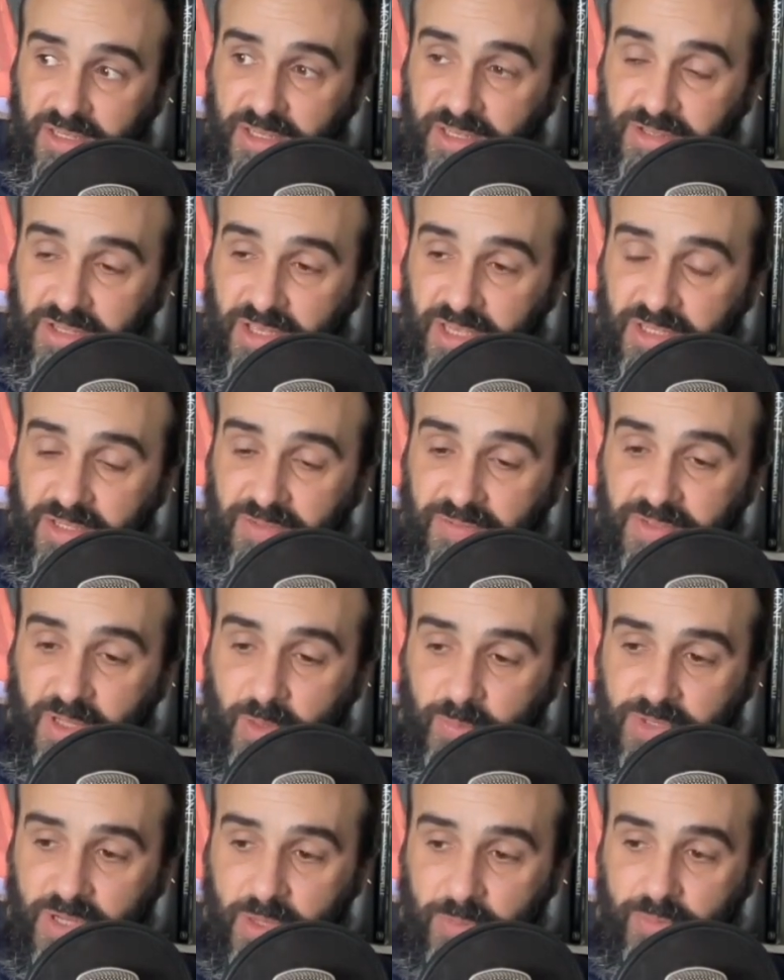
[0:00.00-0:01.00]
at the end of
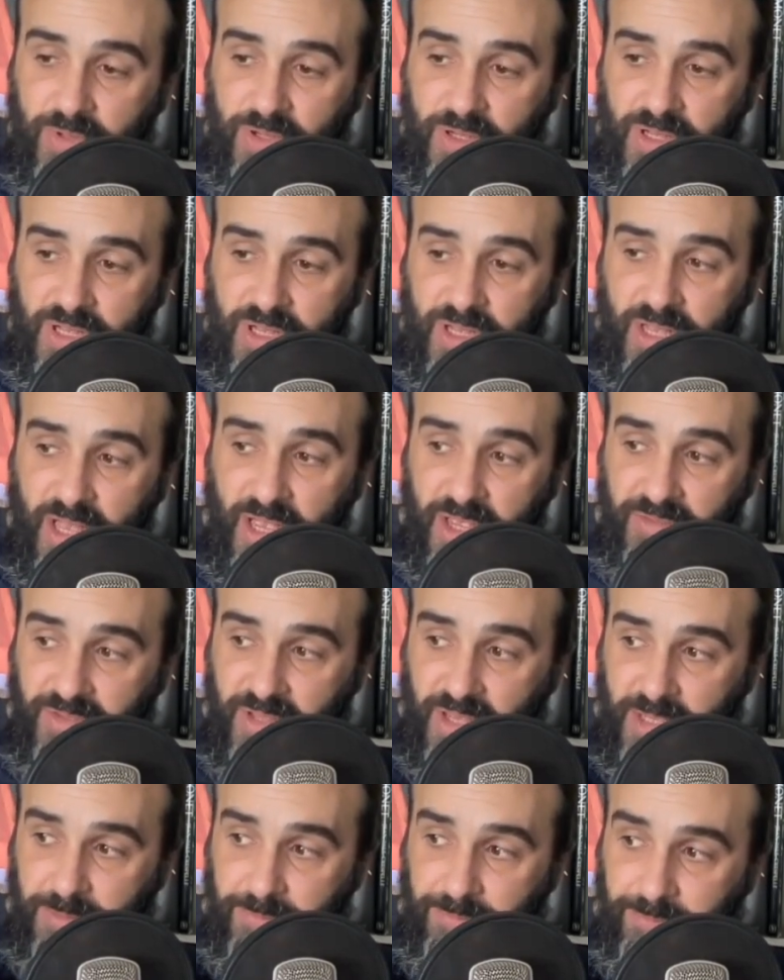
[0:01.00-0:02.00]
September. And
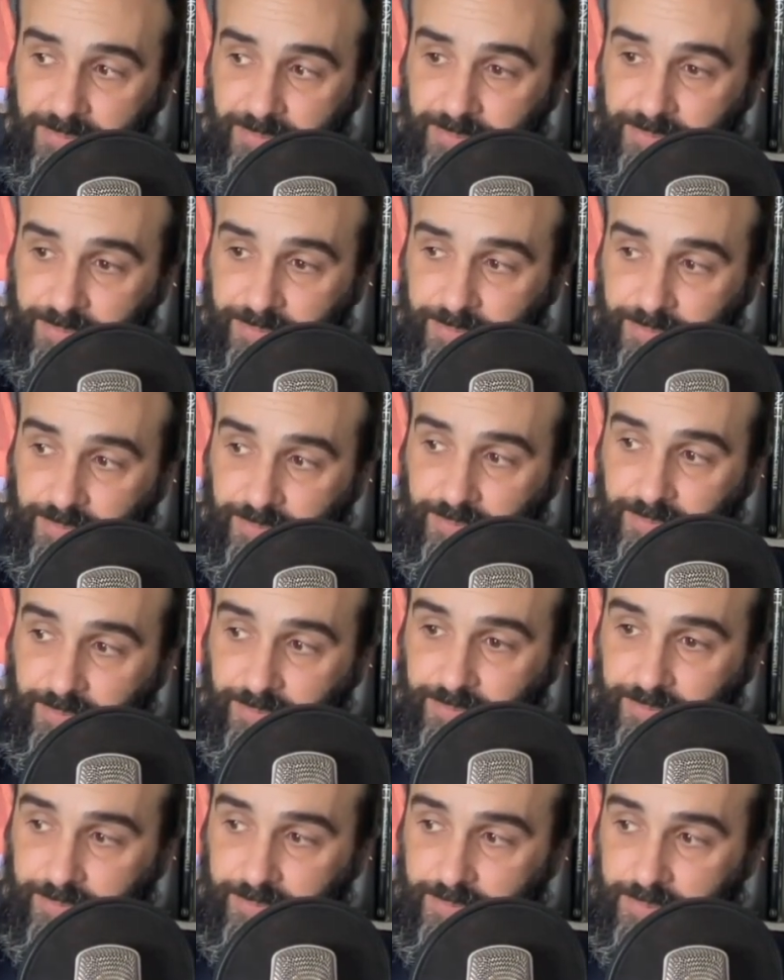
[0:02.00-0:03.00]
then,
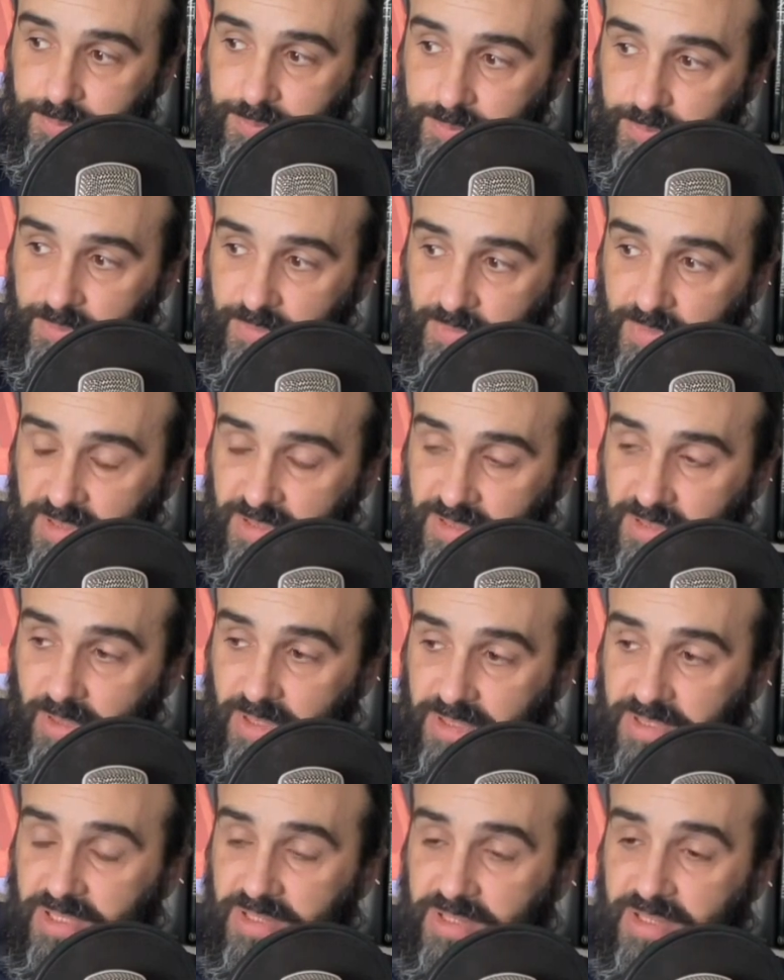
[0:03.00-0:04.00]
so
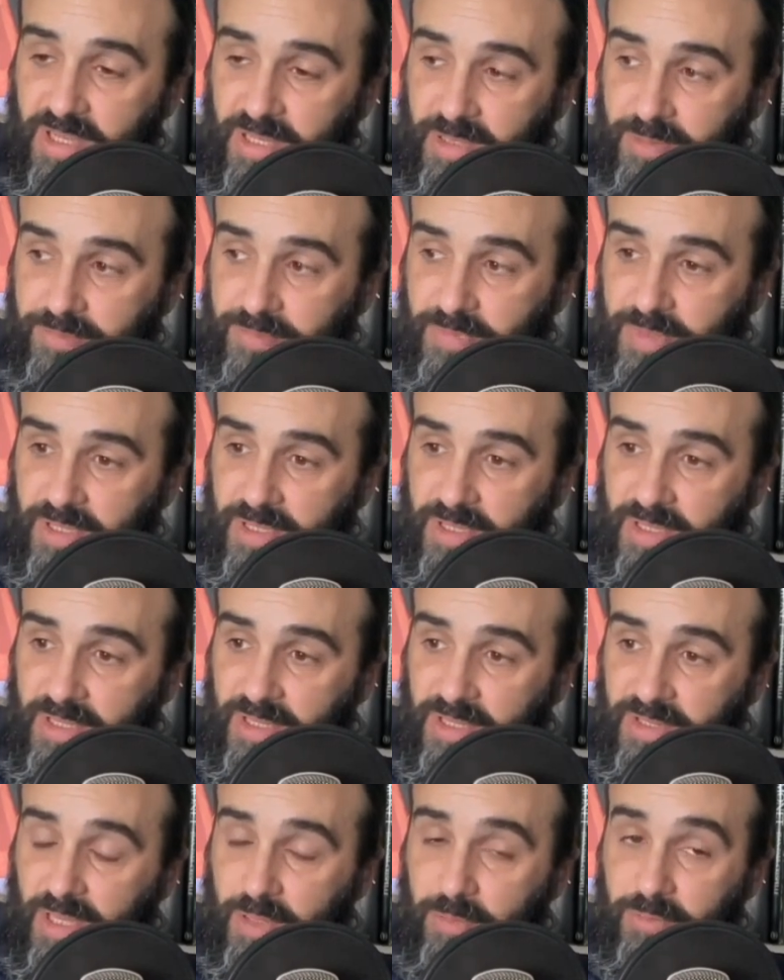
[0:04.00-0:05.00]
I did that,
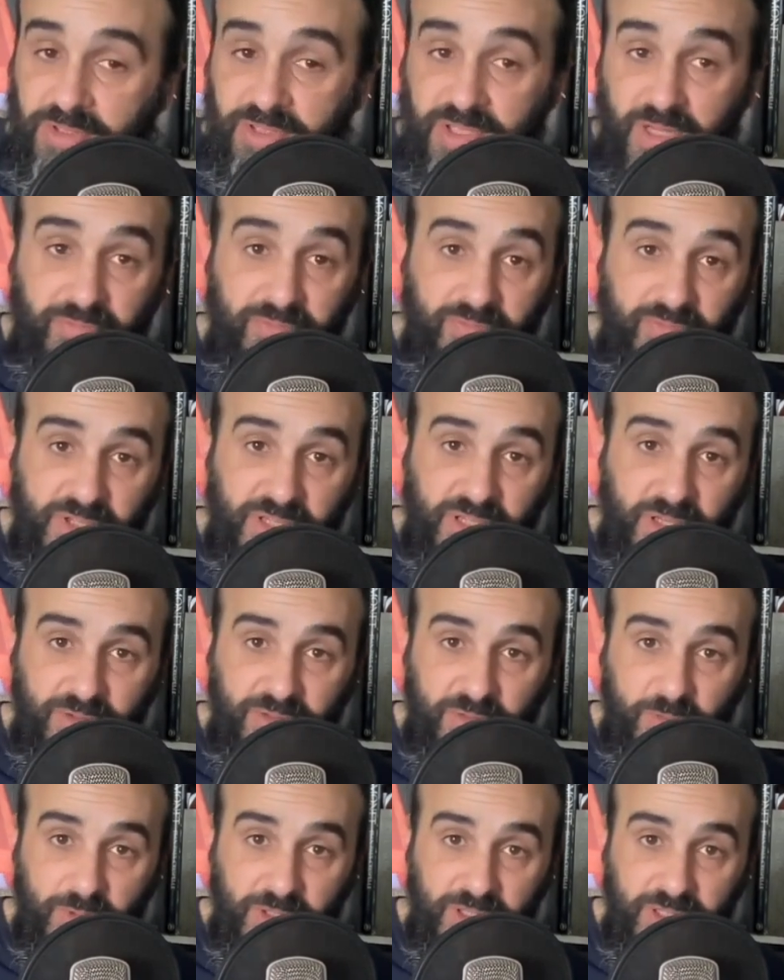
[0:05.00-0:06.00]
and that was seven
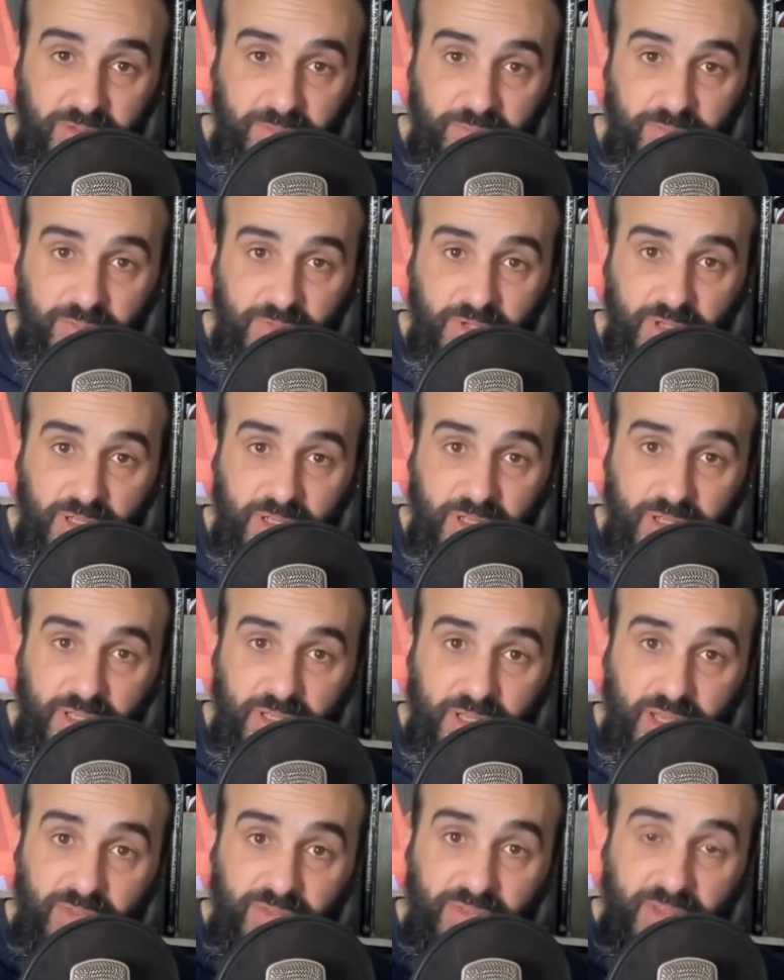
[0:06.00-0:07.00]
videos a week.
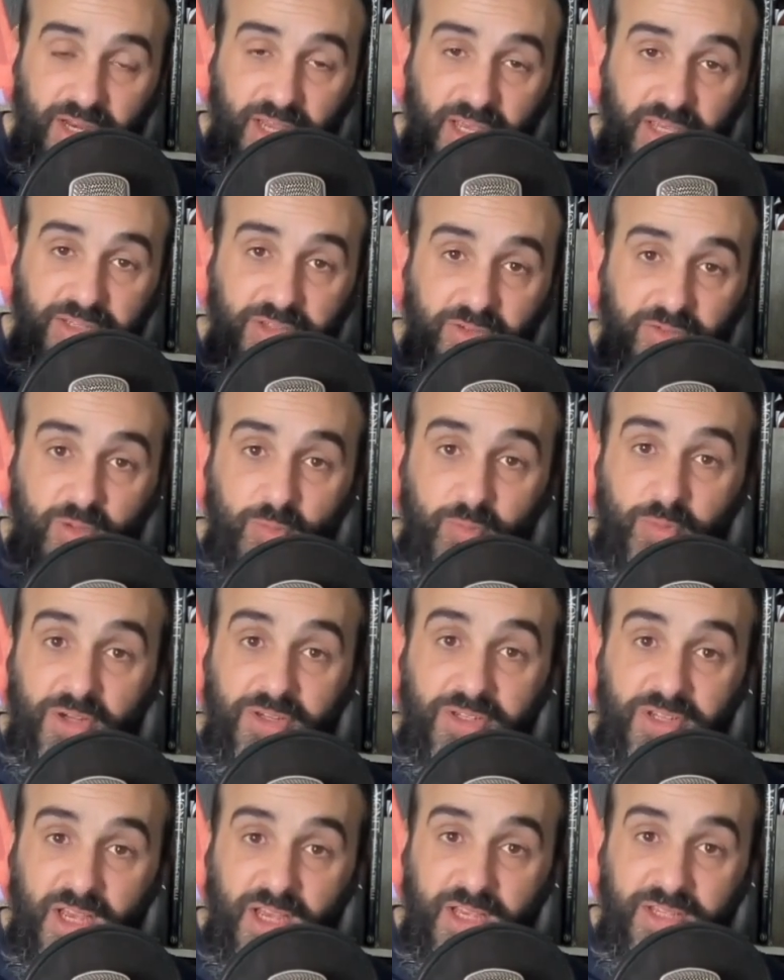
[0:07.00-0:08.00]
And then I'd do the
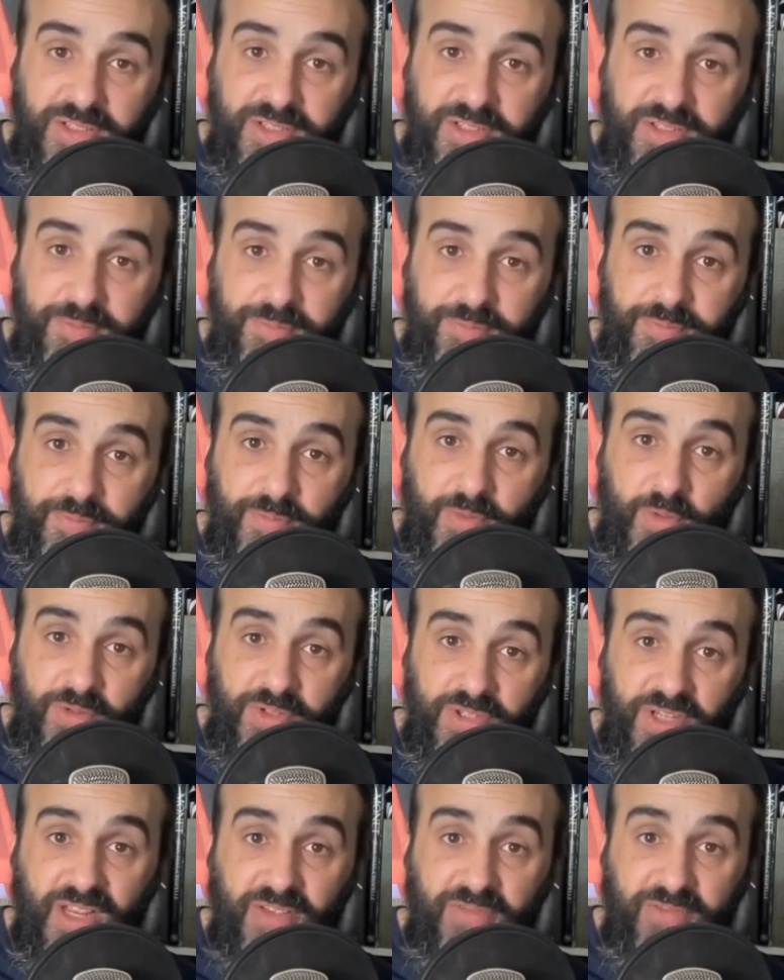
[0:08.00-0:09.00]
podcast,
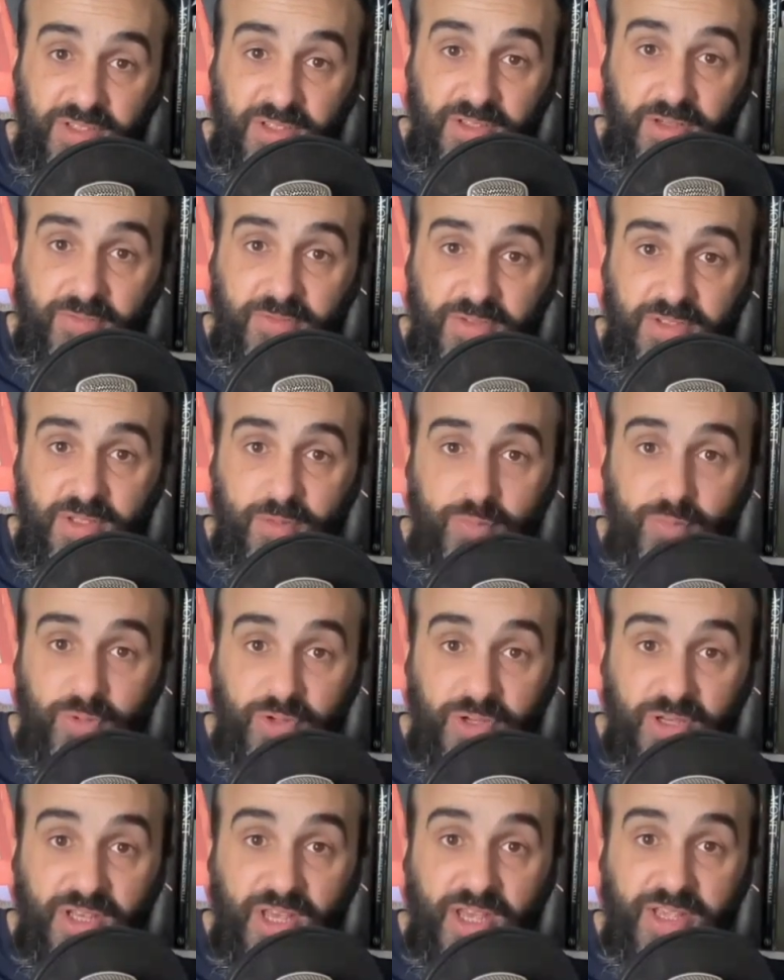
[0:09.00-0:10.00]
which I'd have to obviously
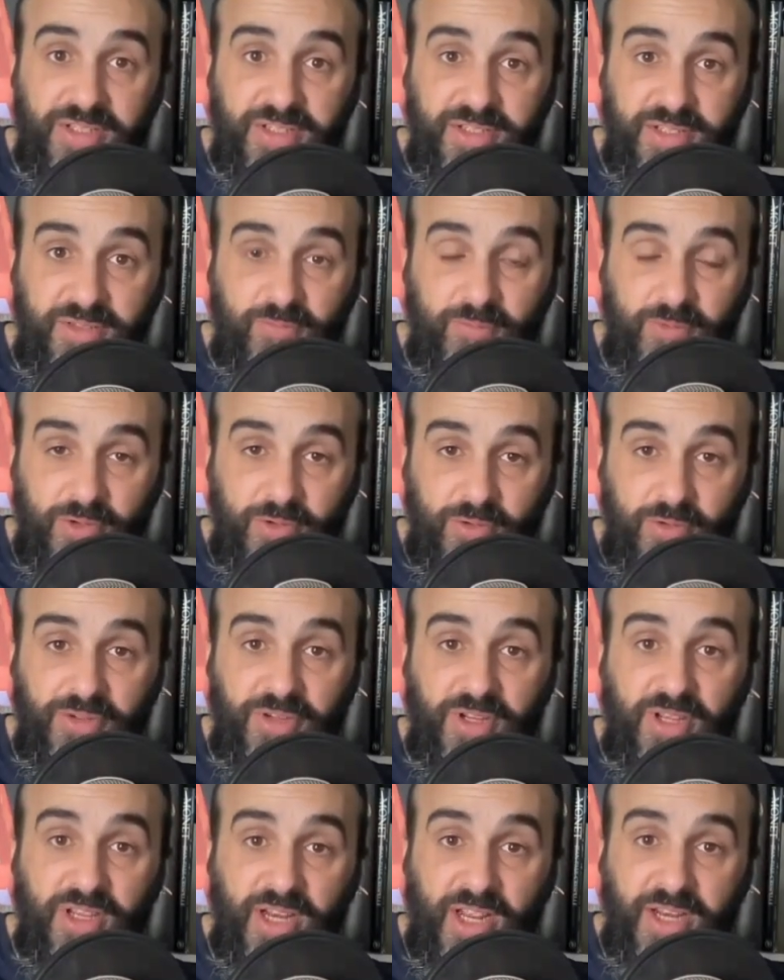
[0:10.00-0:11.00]
book a guest and
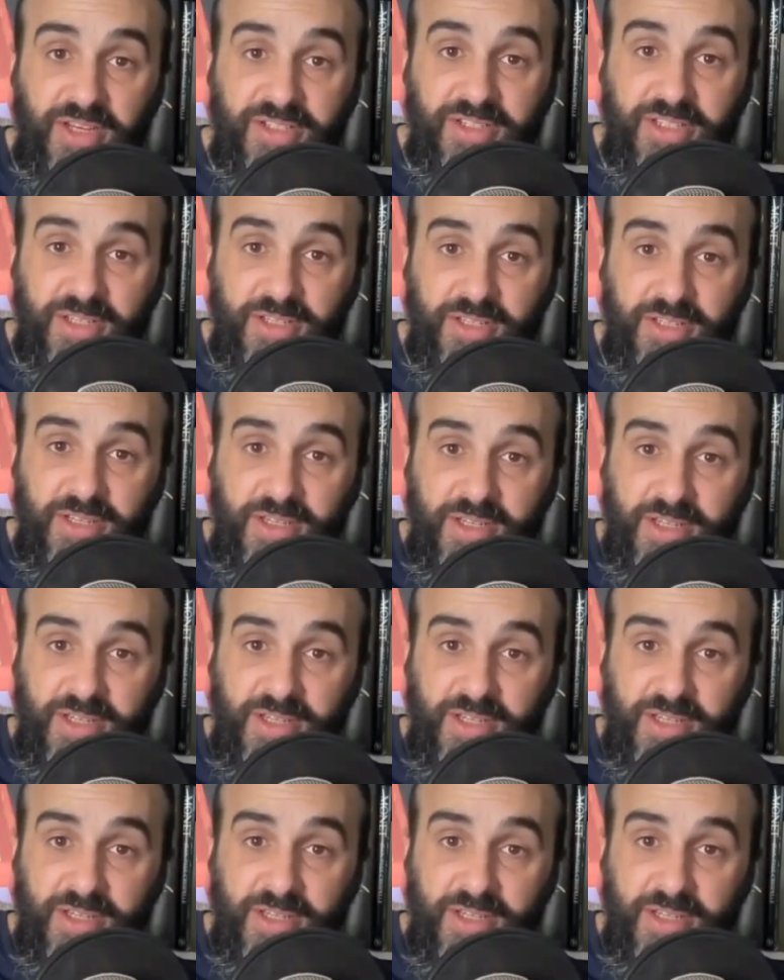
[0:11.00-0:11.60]
record it and edit it